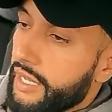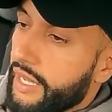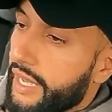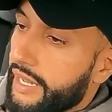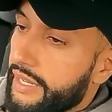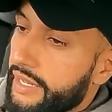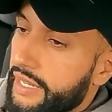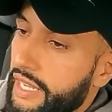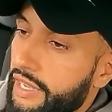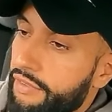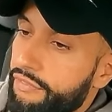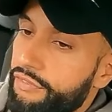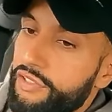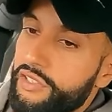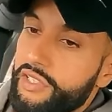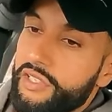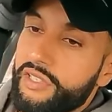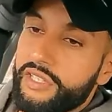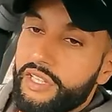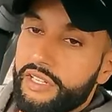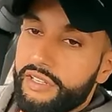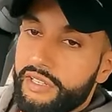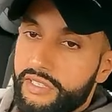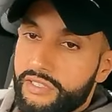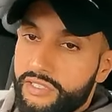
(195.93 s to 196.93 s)
and
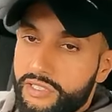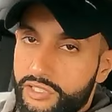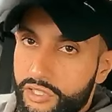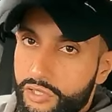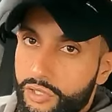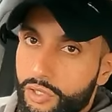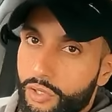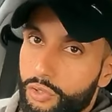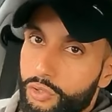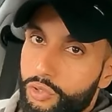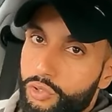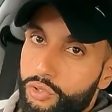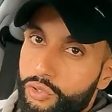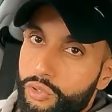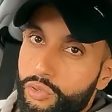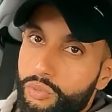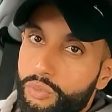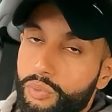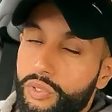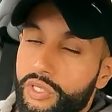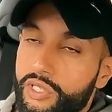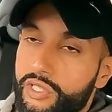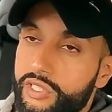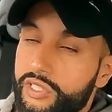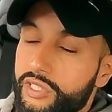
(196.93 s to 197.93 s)
everything there is to go through,
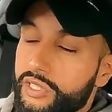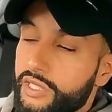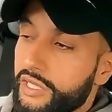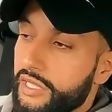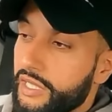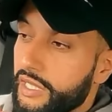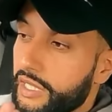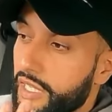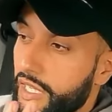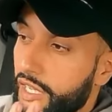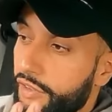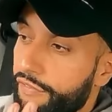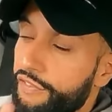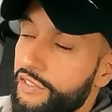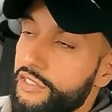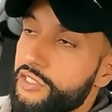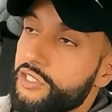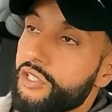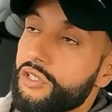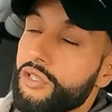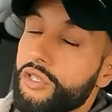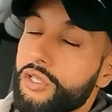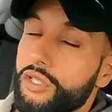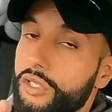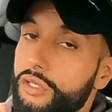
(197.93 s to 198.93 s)
which if
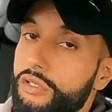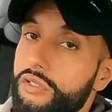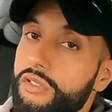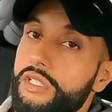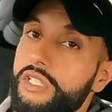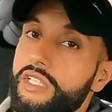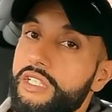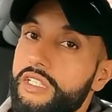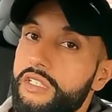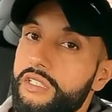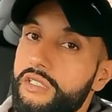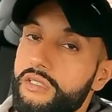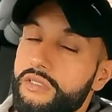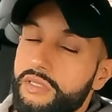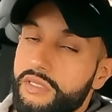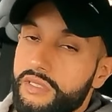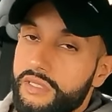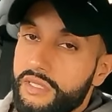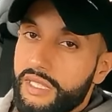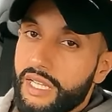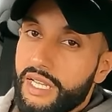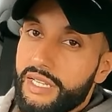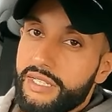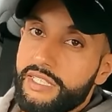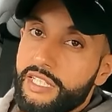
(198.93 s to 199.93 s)
it's done thoroughly
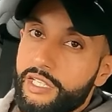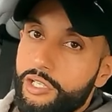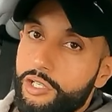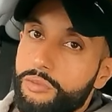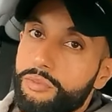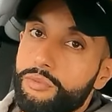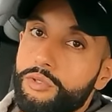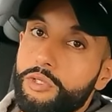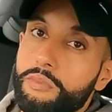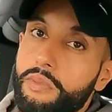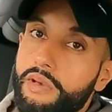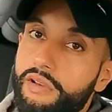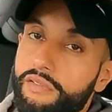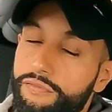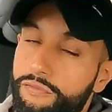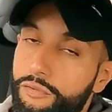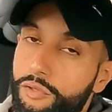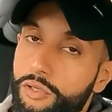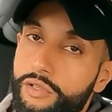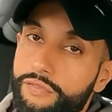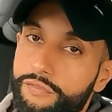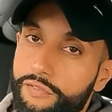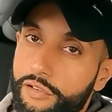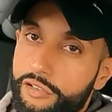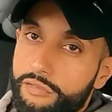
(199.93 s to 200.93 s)
can take up to about
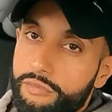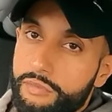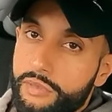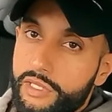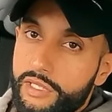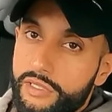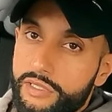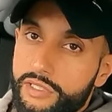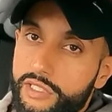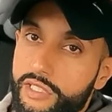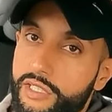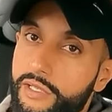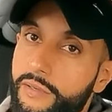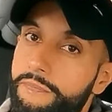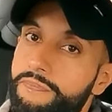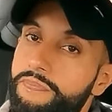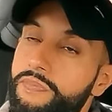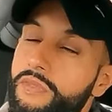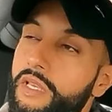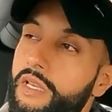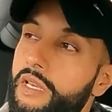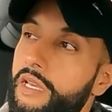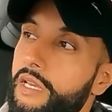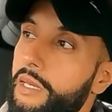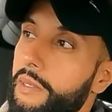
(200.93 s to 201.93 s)
45 minutes.
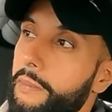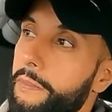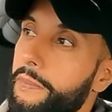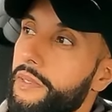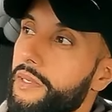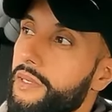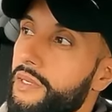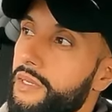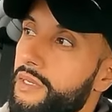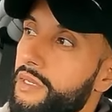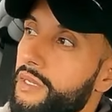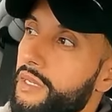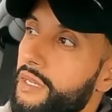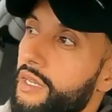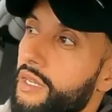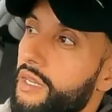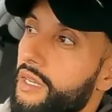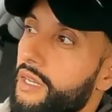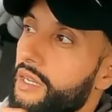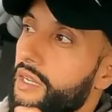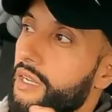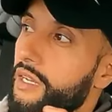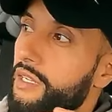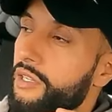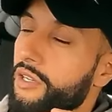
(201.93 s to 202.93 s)
But
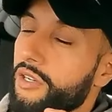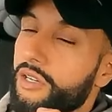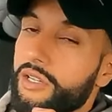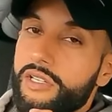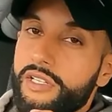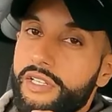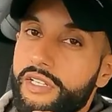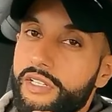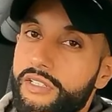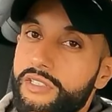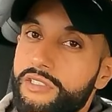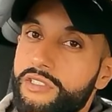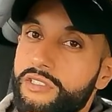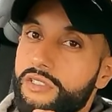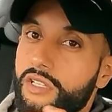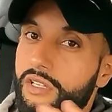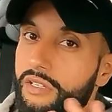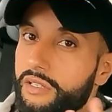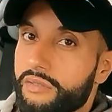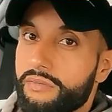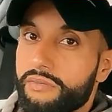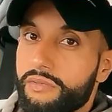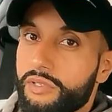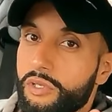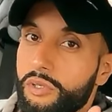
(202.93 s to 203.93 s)
a lot of learners,
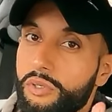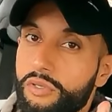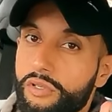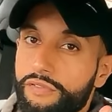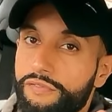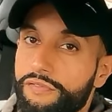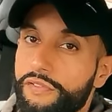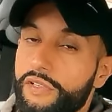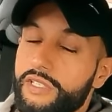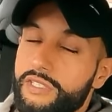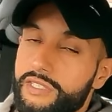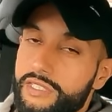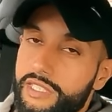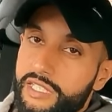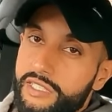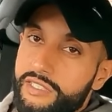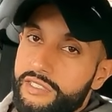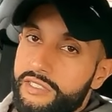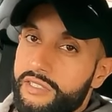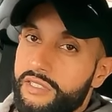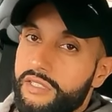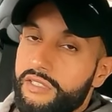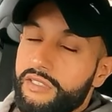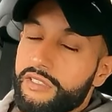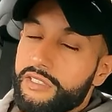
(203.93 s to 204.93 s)
like you on your first
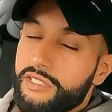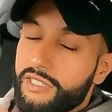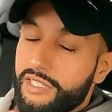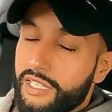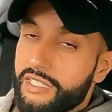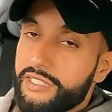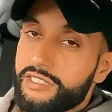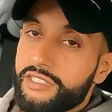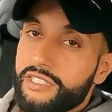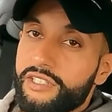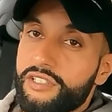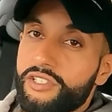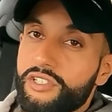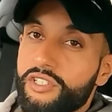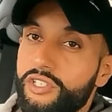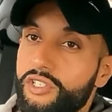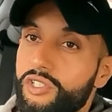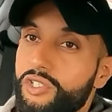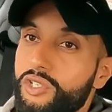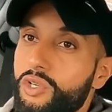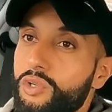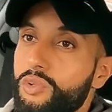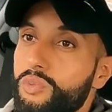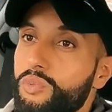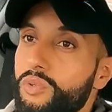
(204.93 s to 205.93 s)
lesson, you
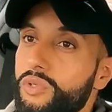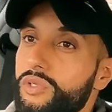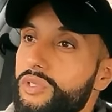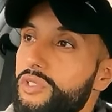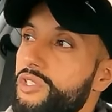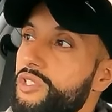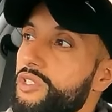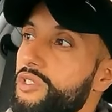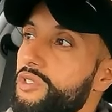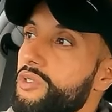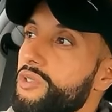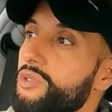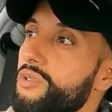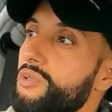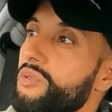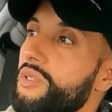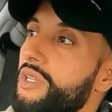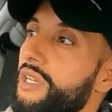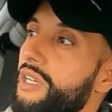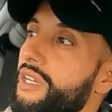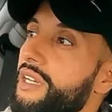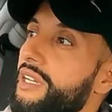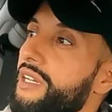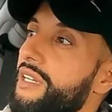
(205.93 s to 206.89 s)
don't want to